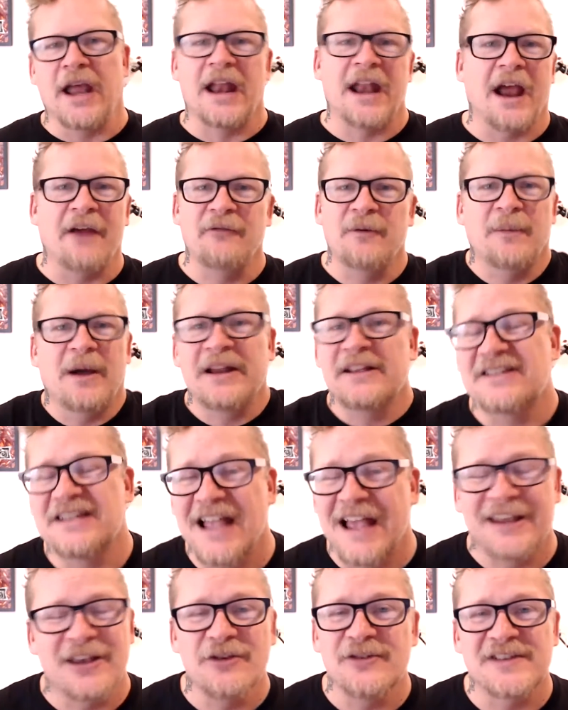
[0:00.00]
And everybody's
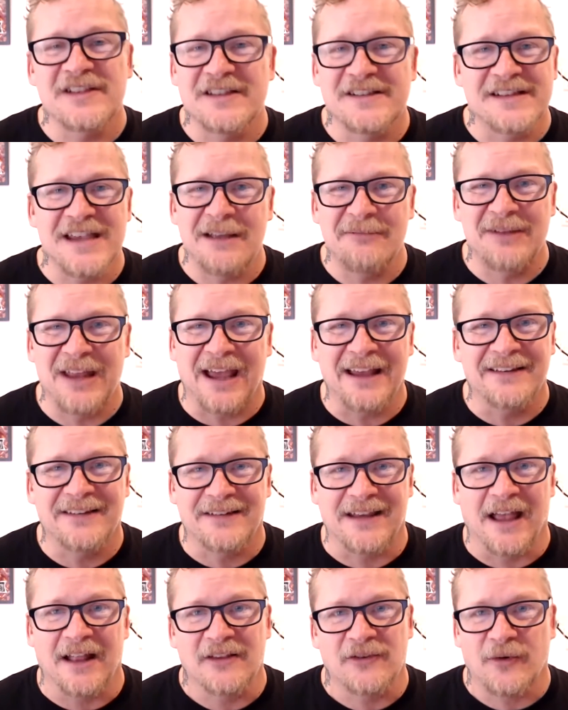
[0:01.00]
like using the same dice
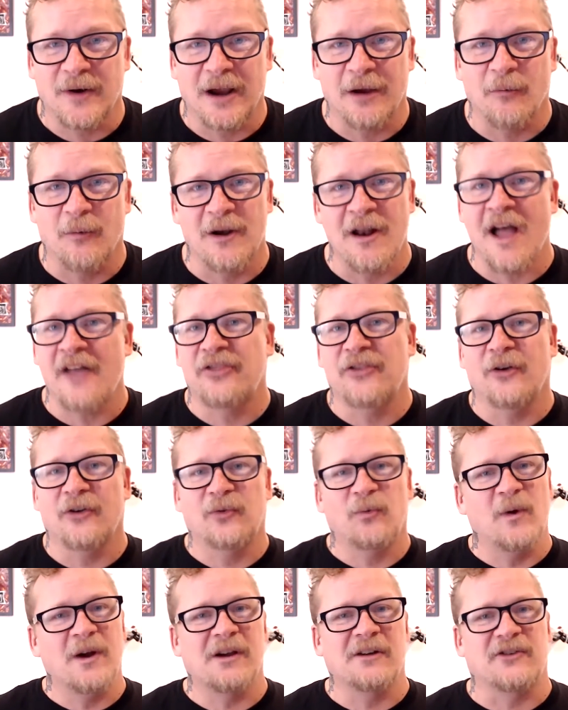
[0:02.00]
sets, right? We're not
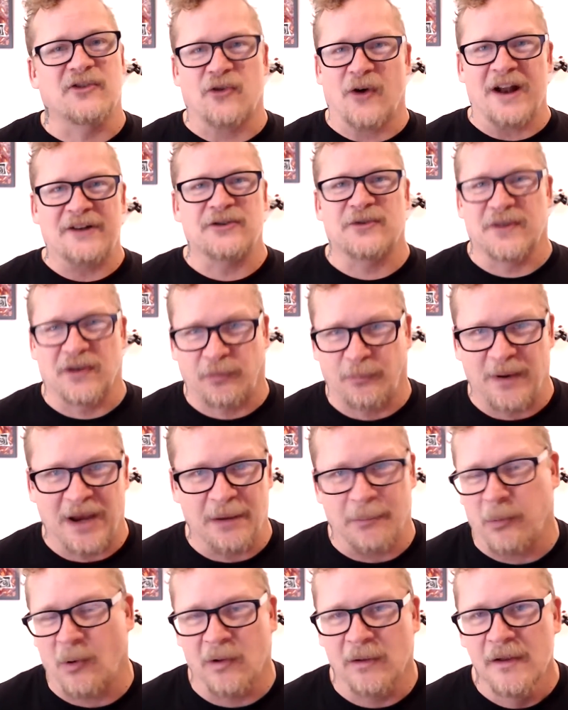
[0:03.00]
those weird treacherous
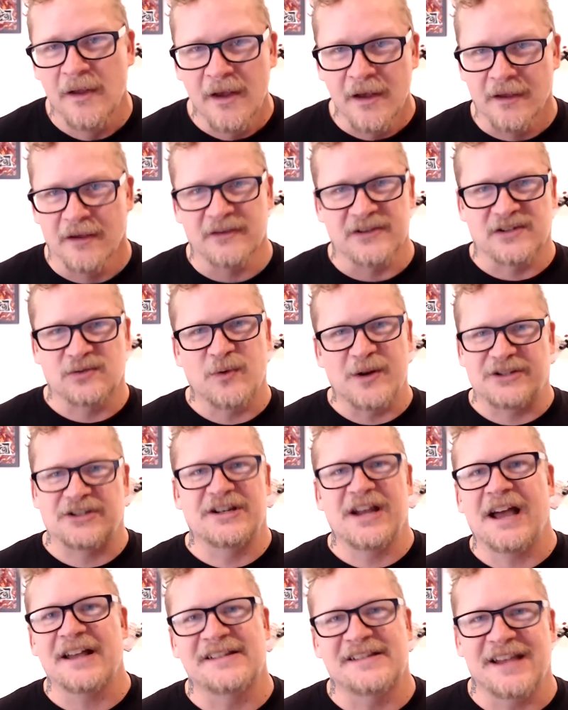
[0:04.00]
people who switch
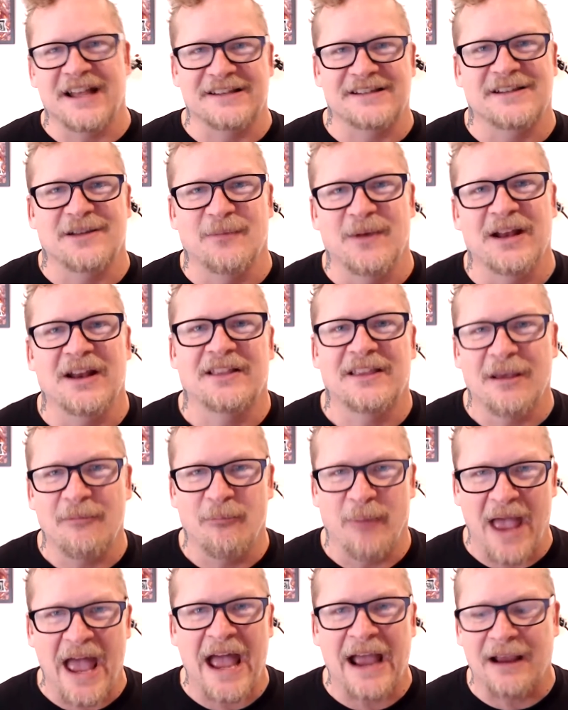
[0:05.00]
dice sets the minute they
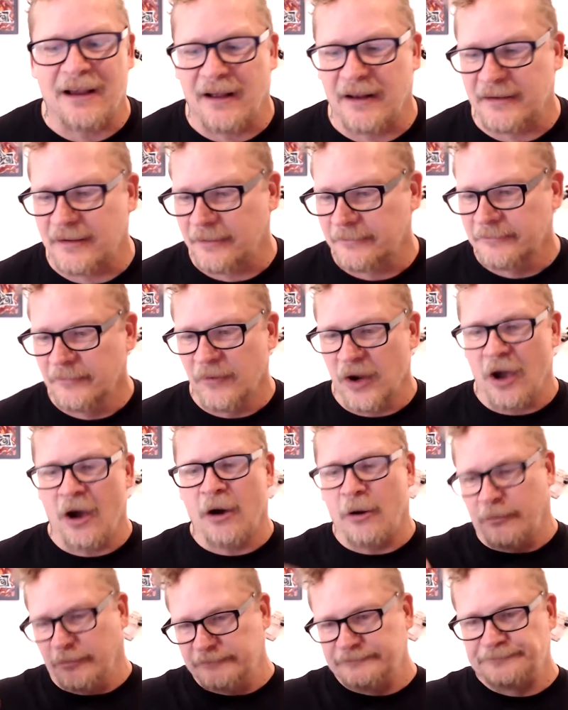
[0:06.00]
bag on you. No.